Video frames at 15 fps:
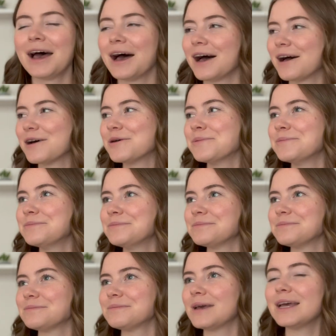Um,
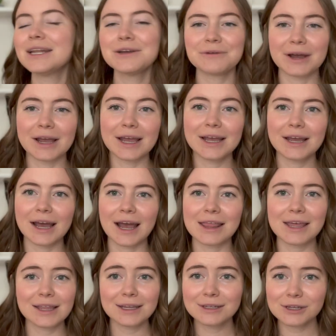Anyway, I
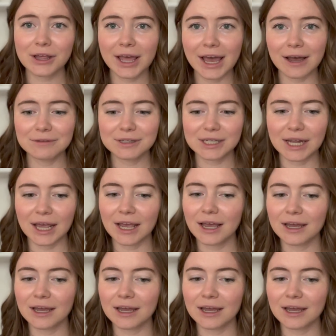think that's all I have today.